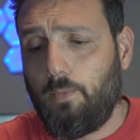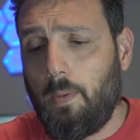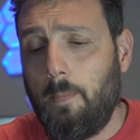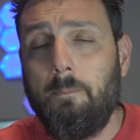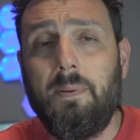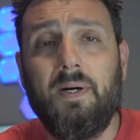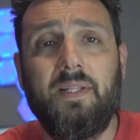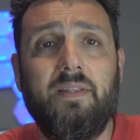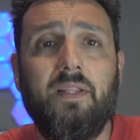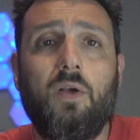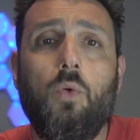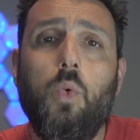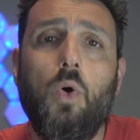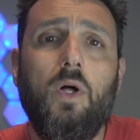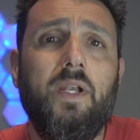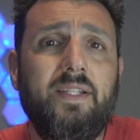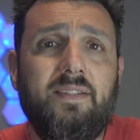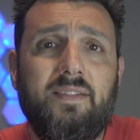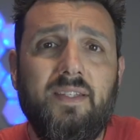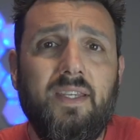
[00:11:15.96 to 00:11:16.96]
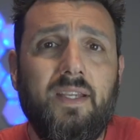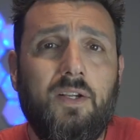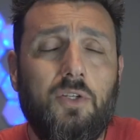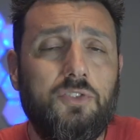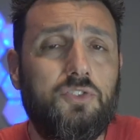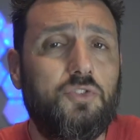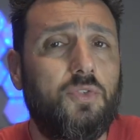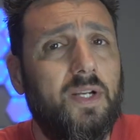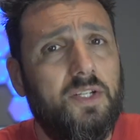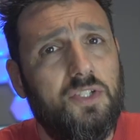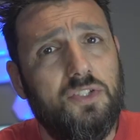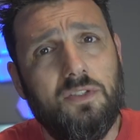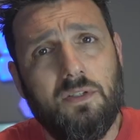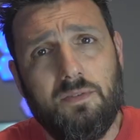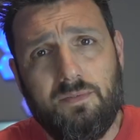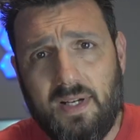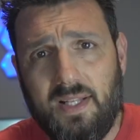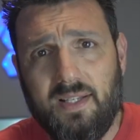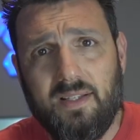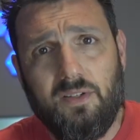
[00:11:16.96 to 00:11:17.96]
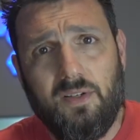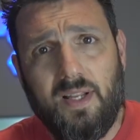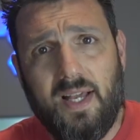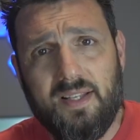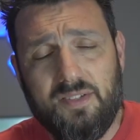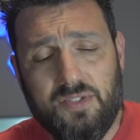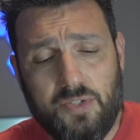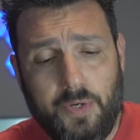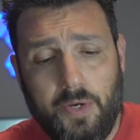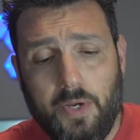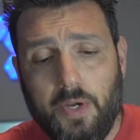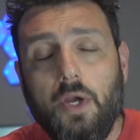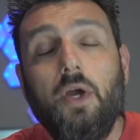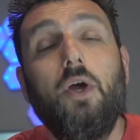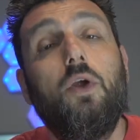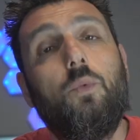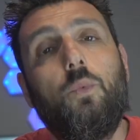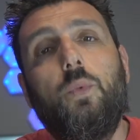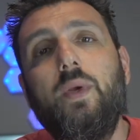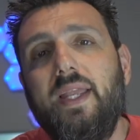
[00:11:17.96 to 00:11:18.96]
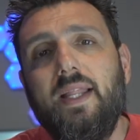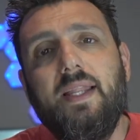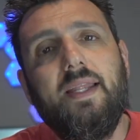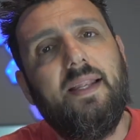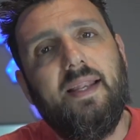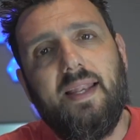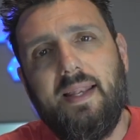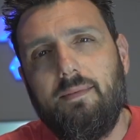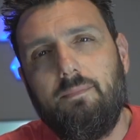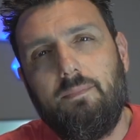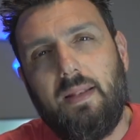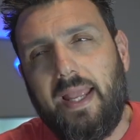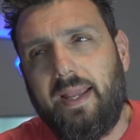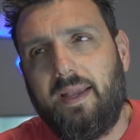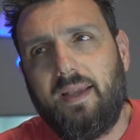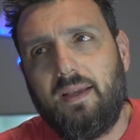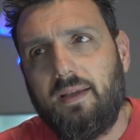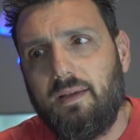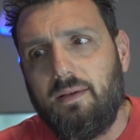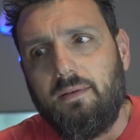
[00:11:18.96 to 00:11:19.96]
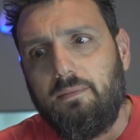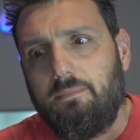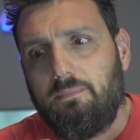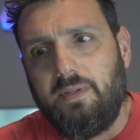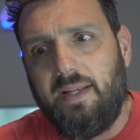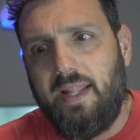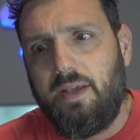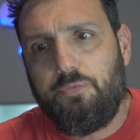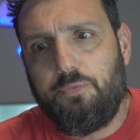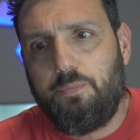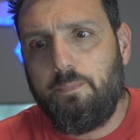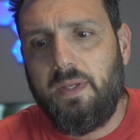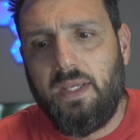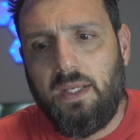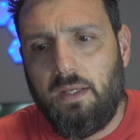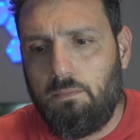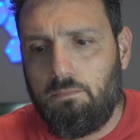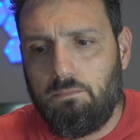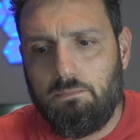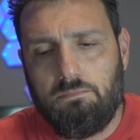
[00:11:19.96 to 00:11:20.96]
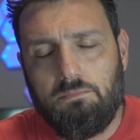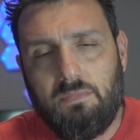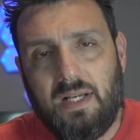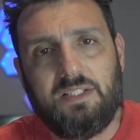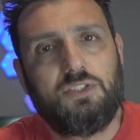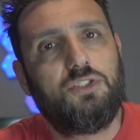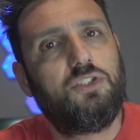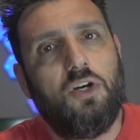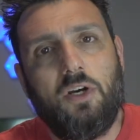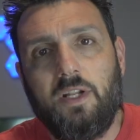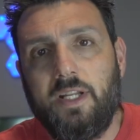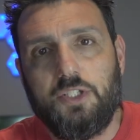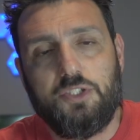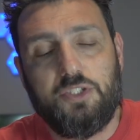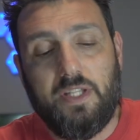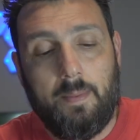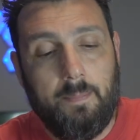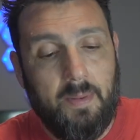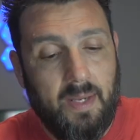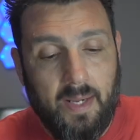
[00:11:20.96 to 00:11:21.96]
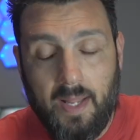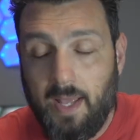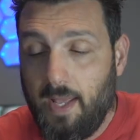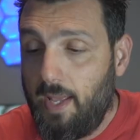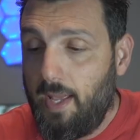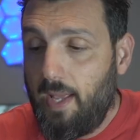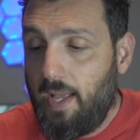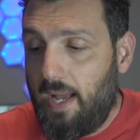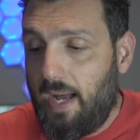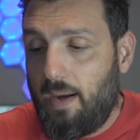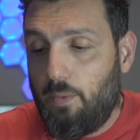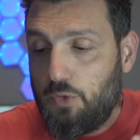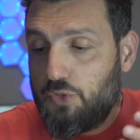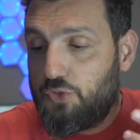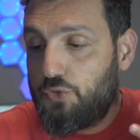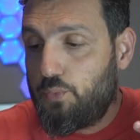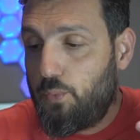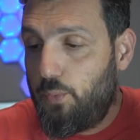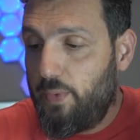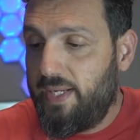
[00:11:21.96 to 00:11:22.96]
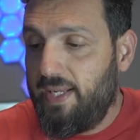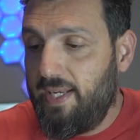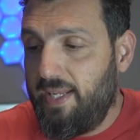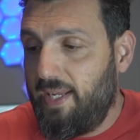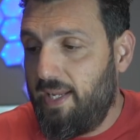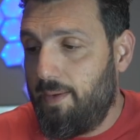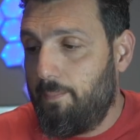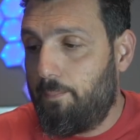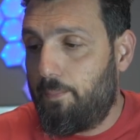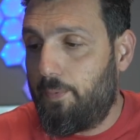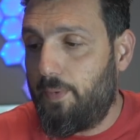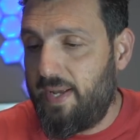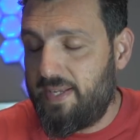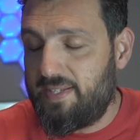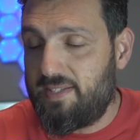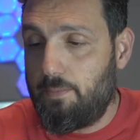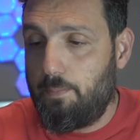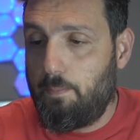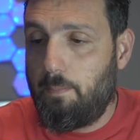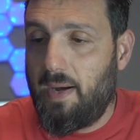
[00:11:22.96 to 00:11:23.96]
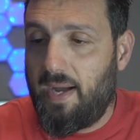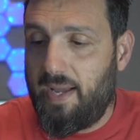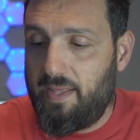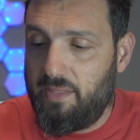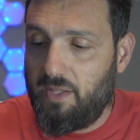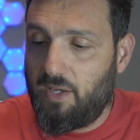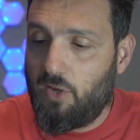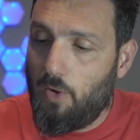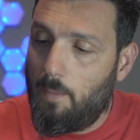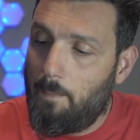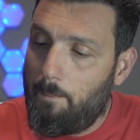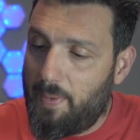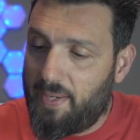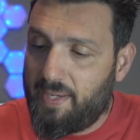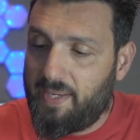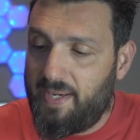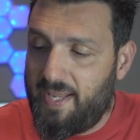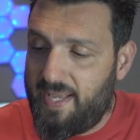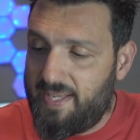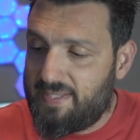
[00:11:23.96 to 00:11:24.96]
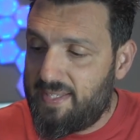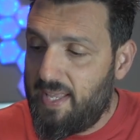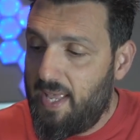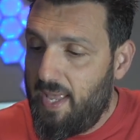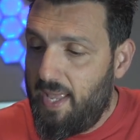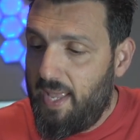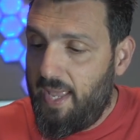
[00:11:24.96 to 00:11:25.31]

But the quality construction of Algolaser really like left me astonished. I mean, I was really impressed by the compactness,